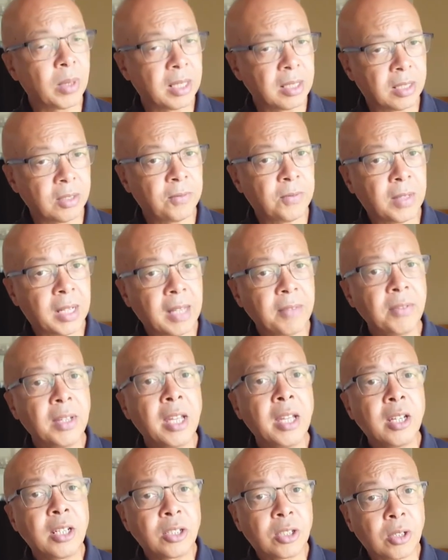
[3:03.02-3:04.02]
twenty-five,
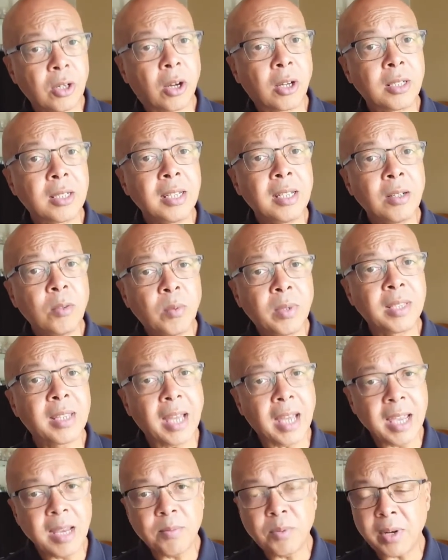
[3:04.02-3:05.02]
starting
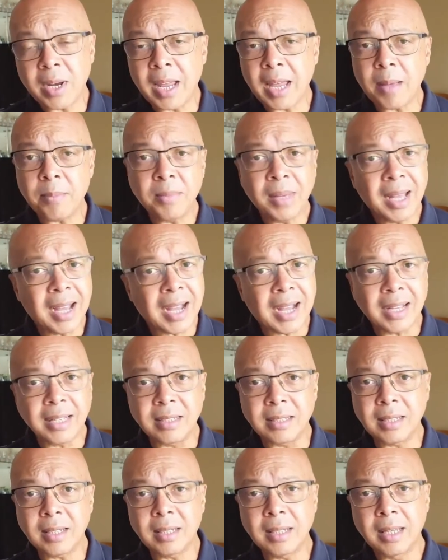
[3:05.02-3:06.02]
with Abraham,
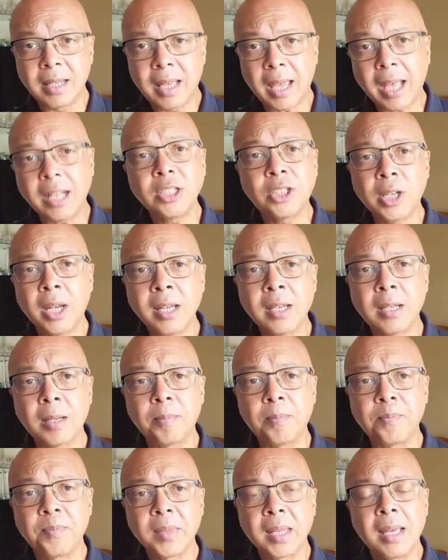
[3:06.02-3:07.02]
Isaac, and
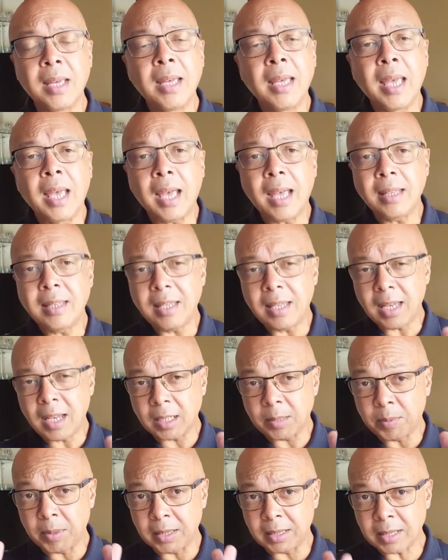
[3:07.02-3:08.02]
Jacob, and the
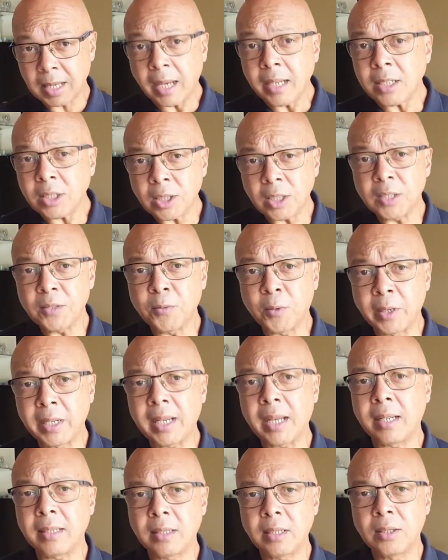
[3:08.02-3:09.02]
expectations for
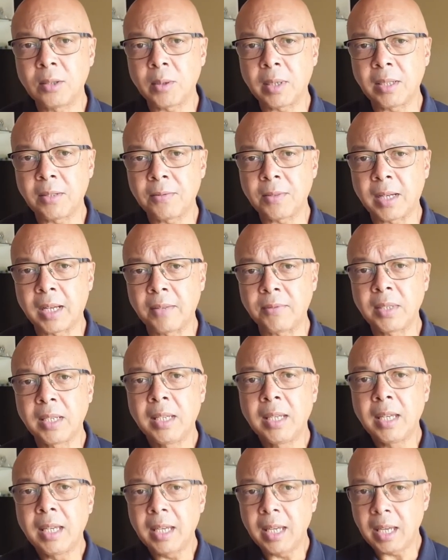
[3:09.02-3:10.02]
nineteen twenty-five
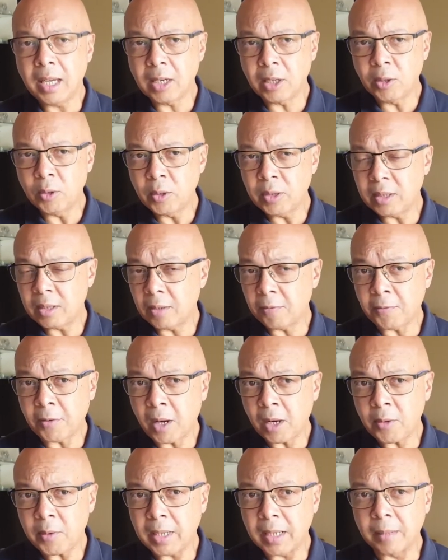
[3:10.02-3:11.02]
included the
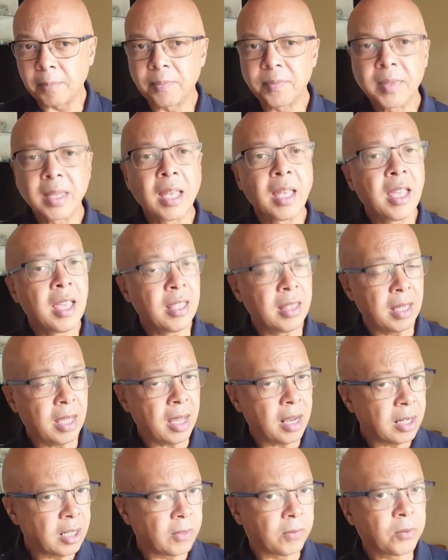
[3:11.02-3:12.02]
following:
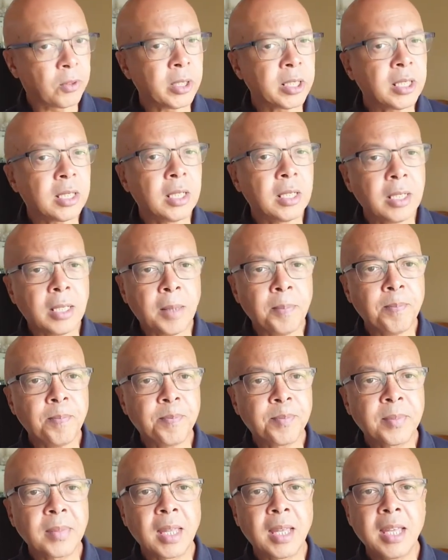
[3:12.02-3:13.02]
the end of
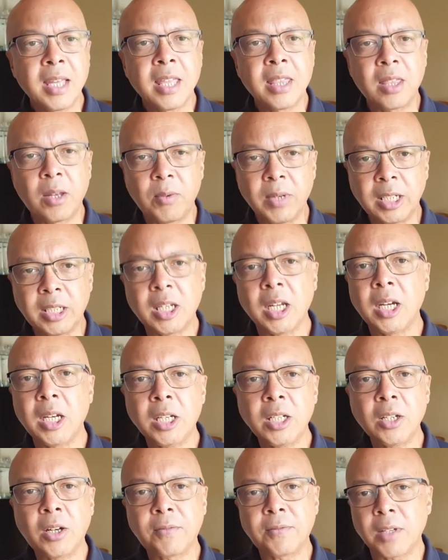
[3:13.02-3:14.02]
Christendom, the
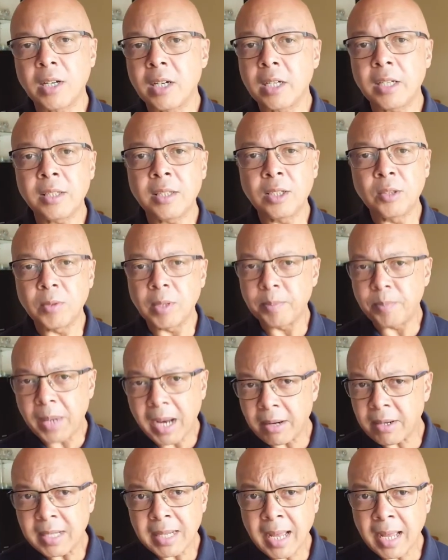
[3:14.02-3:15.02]
return of earth to a
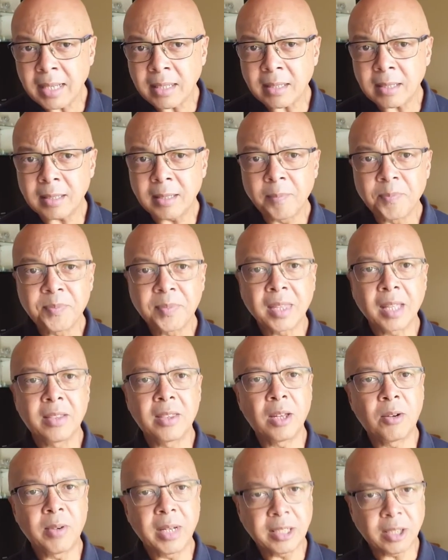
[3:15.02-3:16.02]
paradise,
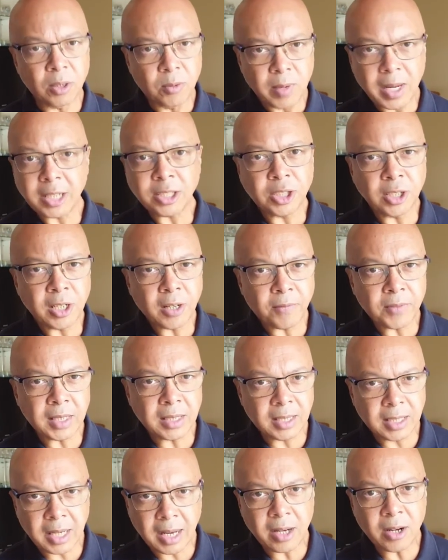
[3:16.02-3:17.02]
the resurrection of
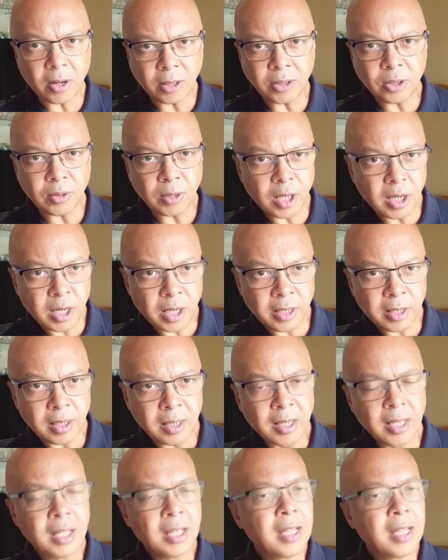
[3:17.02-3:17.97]
the dead onto earth,